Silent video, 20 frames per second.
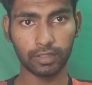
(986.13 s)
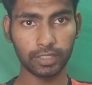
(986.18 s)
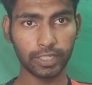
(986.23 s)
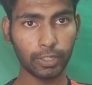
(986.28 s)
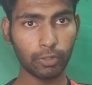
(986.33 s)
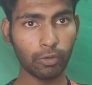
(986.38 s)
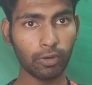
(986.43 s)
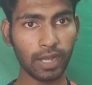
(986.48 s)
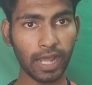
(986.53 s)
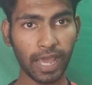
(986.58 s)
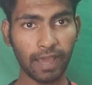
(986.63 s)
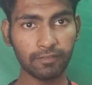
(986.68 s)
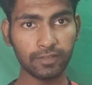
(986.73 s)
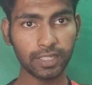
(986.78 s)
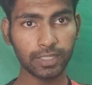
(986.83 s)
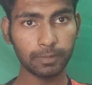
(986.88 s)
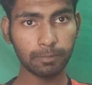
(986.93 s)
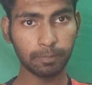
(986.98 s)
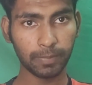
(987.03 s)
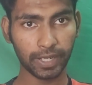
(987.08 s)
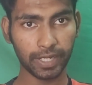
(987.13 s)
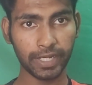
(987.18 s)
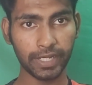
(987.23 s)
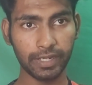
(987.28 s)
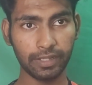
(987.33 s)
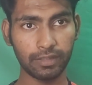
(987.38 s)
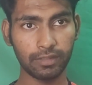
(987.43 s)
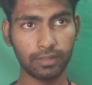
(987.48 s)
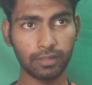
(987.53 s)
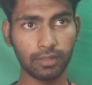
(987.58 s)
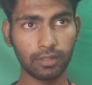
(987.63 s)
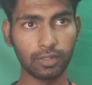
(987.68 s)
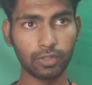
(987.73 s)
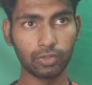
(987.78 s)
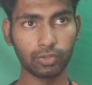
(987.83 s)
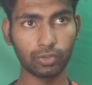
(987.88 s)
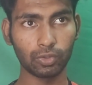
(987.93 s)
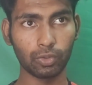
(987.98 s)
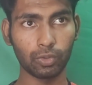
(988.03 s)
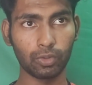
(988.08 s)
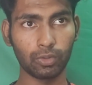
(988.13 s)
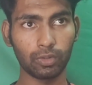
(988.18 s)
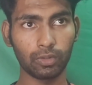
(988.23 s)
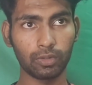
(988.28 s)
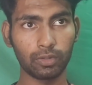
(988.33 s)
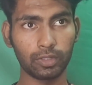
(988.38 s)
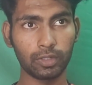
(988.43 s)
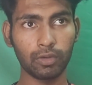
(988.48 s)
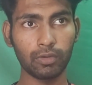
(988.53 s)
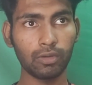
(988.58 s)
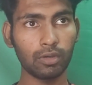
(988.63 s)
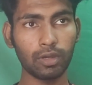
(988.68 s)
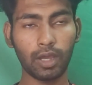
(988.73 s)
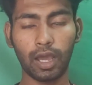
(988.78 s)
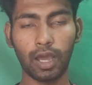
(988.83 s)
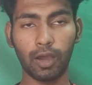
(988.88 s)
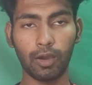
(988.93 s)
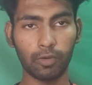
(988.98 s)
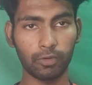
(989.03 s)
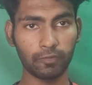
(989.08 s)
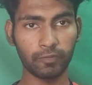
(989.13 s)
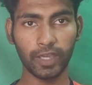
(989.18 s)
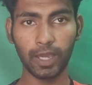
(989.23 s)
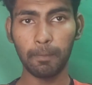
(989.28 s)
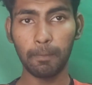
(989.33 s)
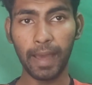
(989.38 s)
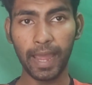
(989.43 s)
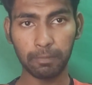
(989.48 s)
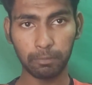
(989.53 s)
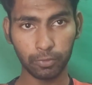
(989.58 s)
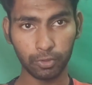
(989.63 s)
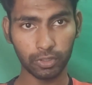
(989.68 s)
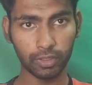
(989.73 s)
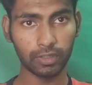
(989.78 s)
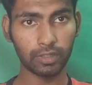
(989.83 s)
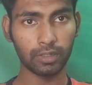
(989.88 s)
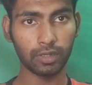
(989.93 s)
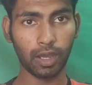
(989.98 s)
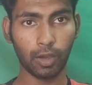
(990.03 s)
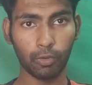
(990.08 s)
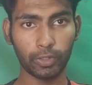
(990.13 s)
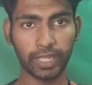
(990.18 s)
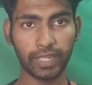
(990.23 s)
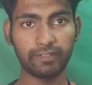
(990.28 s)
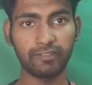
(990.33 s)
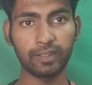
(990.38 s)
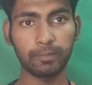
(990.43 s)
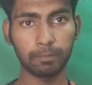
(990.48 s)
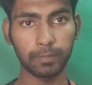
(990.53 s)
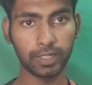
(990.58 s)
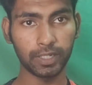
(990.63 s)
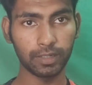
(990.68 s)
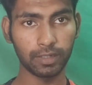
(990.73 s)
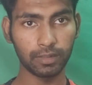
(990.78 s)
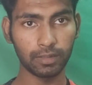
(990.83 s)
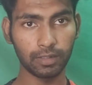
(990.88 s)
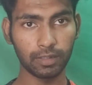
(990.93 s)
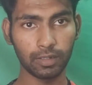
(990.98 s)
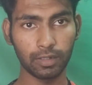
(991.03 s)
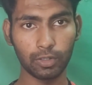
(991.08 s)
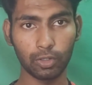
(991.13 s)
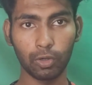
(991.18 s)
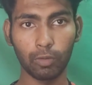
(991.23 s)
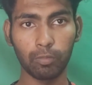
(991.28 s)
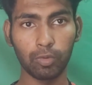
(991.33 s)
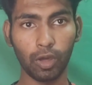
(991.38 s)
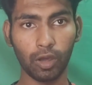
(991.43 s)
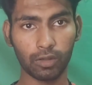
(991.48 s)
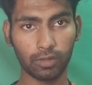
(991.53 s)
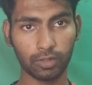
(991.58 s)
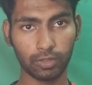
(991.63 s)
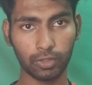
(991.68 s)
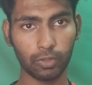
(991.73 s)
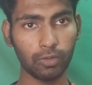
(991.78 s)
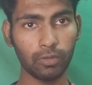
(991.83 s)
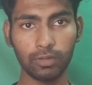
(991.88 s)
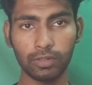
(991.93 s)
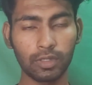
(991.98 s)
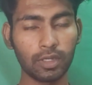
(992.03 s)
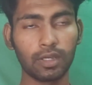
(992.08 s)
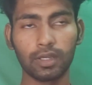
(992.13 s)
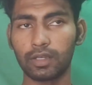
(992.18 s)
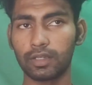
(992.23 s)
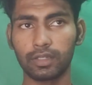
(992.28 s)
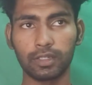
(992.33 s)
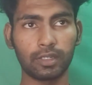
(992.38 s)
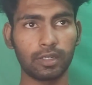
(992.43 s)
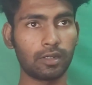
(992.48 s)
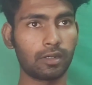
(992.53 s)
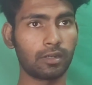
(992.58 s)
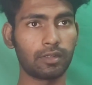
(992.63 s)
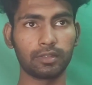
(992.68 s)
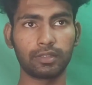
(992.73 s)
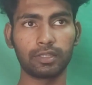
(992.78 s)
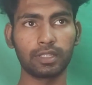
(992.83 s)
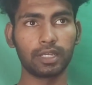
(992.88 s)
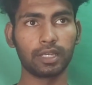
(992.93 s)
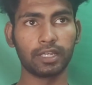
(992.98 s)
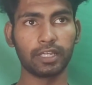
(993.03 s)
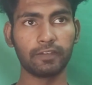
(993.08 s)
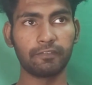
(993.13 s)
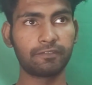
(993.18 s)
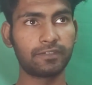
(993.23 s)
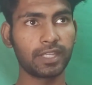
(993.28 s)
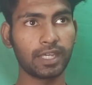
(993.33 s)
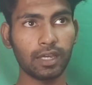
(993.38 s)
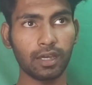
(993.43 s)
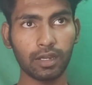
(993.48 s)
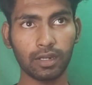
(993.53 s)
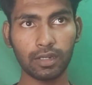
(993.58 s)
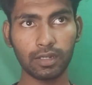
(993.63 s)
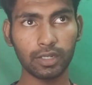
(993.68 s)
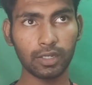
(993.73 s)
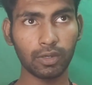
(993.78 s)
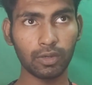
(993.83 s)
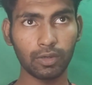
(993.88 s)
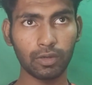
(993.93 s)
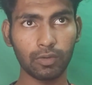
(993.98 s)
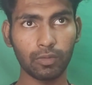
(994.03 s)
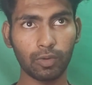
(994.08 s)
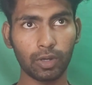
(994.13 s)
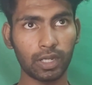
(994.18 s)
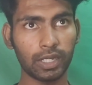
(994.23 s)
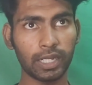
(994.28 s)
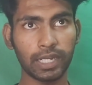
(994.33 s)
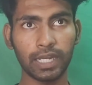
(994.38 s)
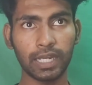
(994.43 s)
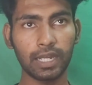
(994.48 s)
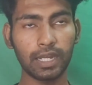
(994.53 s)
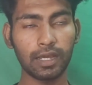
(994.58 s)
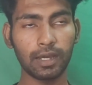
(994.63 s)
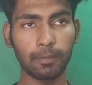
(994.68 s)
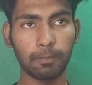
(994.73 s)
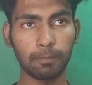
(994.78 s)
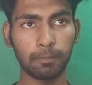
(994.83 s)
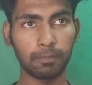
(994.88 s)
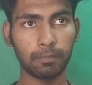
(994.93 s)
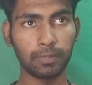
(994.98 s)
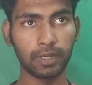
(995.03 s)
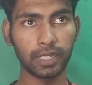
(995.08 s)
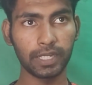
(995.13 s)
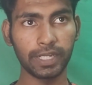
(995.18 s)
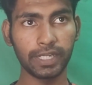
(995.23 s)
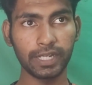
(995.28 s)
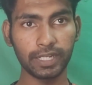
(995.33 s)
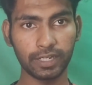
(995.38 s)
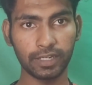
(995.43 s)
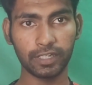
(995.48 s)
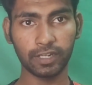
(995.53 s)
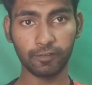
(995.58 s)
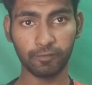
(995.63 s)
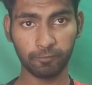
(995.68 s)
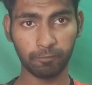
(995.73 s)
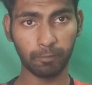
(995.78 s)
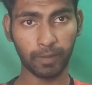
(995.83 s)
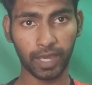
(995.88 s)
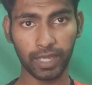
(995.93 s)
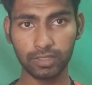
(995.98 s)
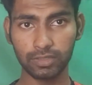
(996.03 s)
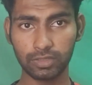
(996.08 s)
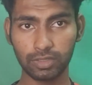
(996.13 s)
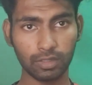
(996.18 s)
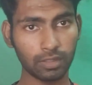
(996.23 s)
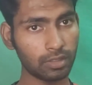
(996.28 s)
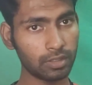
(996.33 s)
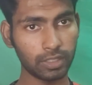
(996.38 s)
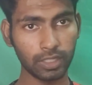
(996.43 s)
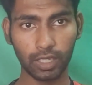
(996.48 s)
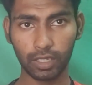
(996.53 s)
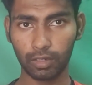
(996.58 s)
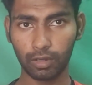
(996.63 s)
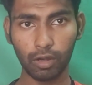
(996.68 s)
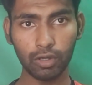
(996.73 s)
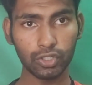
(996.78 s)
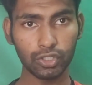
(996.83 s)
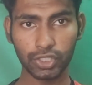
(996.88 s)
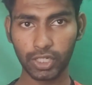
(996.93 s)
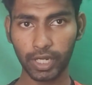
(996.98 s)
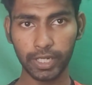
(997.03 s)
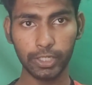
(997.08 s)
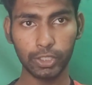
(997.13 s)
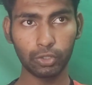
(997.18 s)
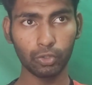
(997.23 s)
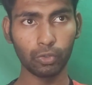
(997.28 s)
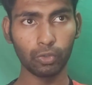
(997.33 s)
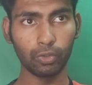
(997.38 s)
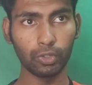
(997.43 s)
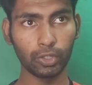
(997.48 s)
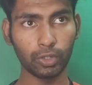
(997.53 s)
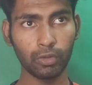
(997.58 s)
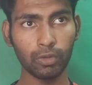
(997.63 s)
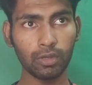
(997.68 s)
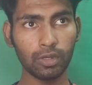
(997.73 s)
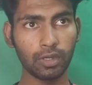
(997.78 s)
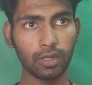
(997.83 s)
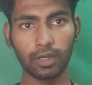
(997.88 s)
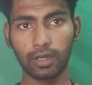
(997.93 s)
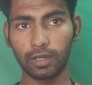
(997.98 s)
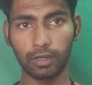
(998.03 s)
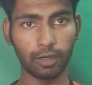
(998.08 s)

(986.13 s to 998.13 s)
They don't have that pride. So we are Bayern Munich, how can we play low block? If they are 1-0 up lead in a tough match, they are not shy to